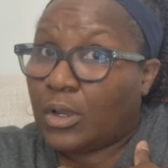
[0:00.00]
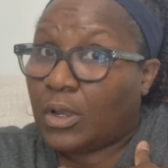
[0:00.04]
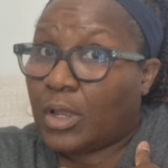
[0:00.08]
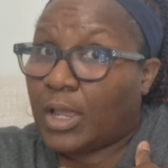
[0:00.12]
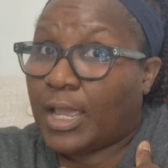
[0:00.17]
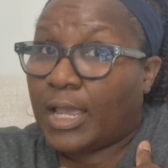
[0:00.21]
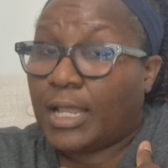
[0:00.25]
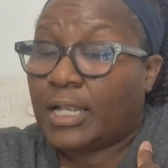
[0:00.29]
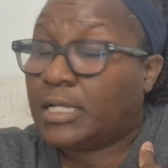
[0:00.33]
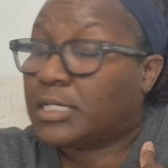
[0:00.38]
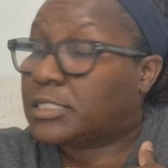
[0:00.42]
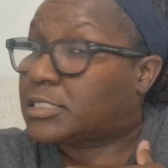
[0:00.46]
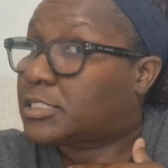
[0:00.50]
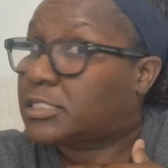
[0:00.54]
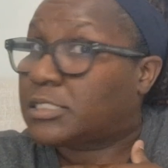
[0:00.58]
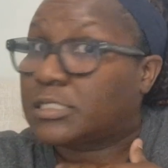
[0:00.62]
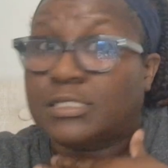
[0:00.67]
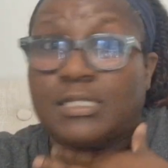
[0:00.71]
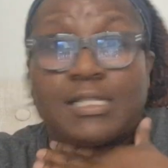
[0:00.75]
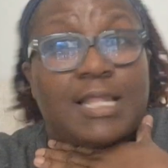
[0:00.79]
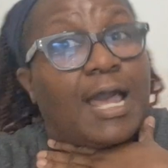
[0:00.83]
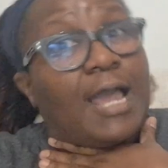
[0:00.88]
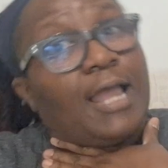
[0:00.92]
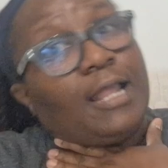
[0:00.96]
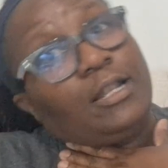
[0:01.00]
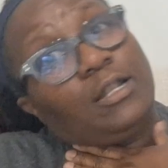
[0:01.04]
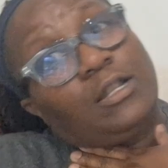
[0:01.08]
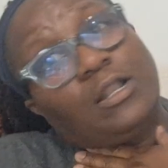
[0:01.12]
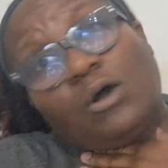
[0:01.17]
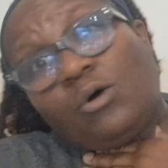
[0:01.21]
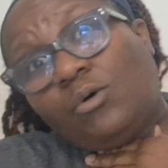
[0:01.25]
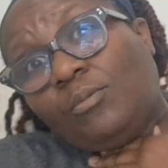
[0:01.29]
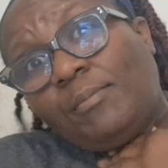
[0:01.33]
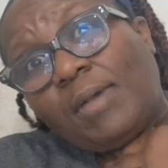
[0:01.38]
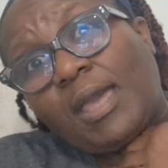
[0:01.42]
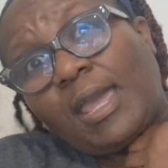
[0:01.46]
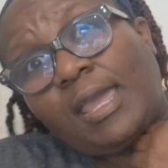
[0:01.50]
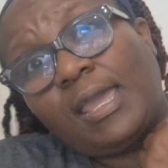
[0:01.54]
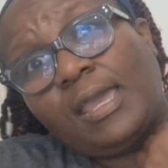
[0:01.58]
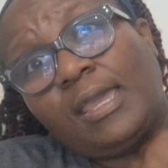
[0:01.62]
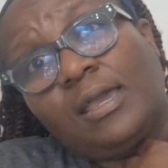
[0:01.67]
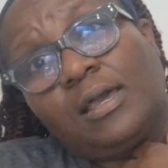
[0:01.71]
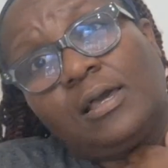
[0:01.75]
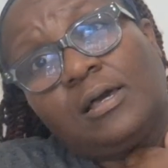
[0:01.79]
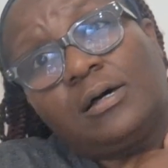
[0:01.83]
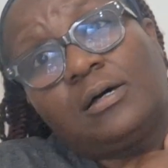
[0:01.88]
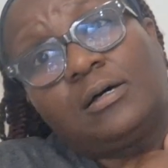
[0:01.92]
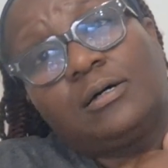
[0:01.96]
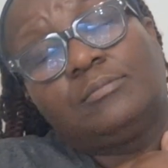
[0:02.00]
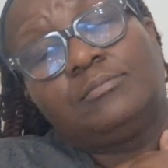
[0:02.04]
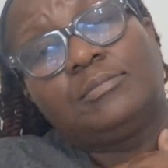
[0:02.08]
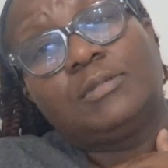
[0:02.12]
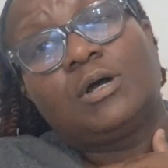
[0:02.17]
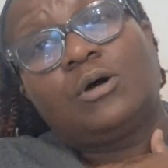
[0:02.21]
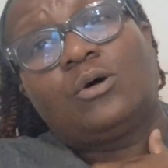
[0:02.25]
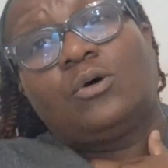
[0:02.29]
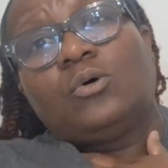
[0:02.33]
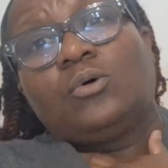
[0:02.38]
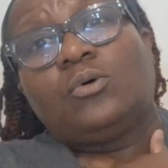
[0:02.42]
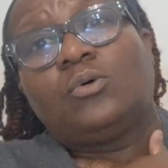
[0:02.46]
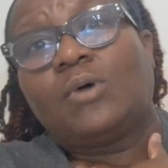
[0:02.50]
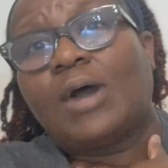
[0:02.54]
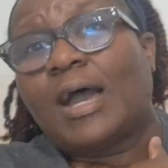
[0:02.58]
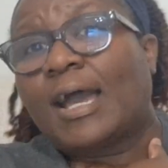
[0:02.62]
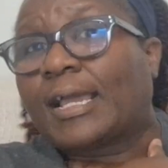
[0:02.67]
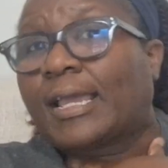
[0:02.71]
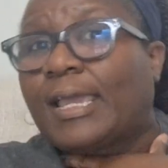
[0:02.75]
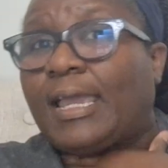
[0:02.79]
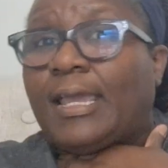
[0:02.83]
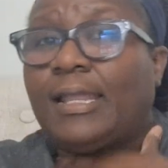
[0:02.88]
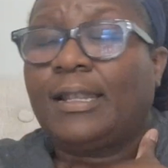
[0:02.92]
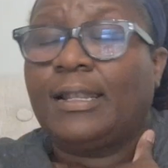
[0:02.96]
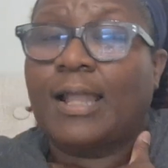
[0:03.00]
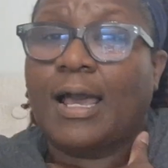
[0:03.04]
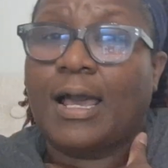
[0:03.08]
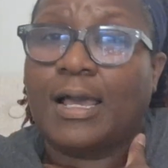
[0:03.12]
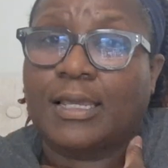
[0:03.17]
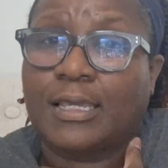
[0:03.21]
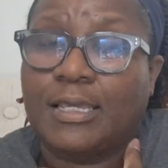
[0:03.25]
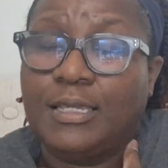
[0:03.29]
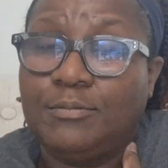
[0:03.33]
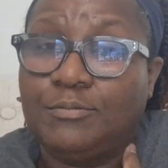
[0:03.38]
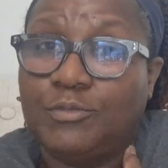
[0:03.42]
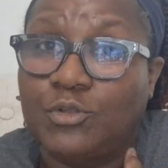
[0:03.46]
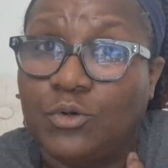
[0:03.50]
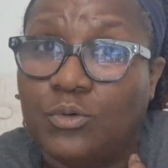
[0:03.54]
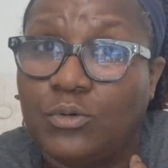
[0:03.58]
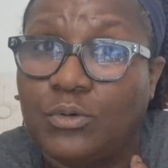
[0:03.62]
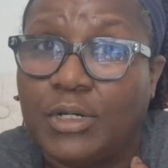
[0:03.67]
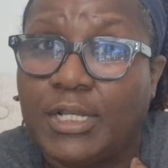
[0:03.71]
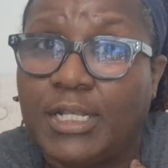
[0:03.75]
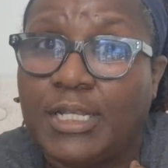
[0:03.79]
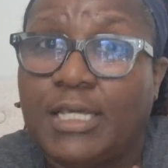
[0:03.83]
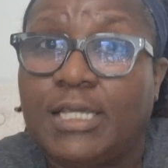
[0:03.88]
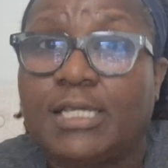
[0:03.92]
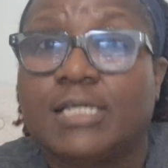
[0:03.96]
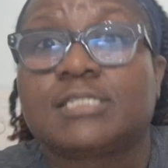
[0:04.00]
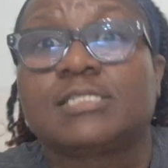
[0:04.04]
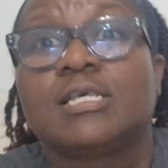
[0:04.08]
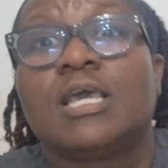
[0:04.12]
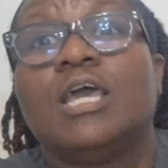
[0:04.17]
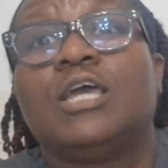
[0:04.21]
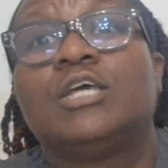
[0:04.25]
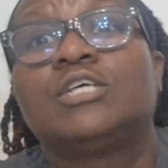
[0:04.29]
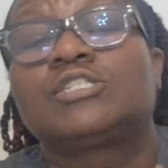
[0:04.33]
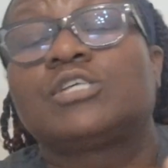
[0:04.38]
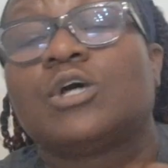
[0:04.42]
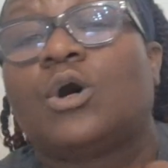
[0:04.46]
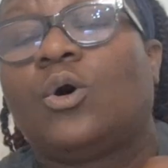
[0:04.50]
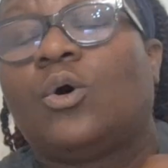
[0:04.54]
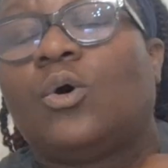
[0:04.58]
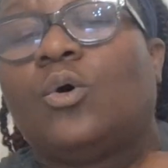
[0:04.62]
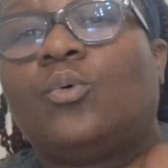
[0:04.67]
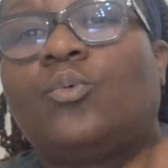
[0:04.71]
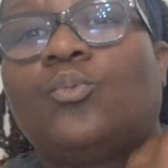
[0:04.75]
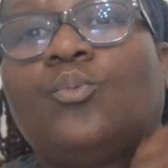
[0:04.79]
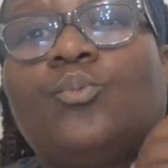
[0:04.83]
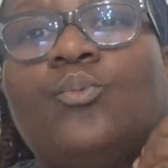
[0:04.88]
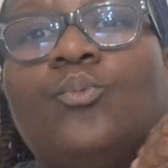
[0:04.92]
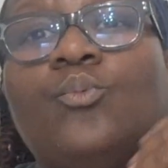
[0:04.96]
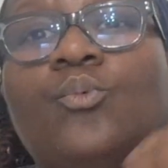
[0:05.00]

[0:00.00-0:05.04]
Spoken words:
And it's just like, no, ma'am, no, I cannot keep doing this. So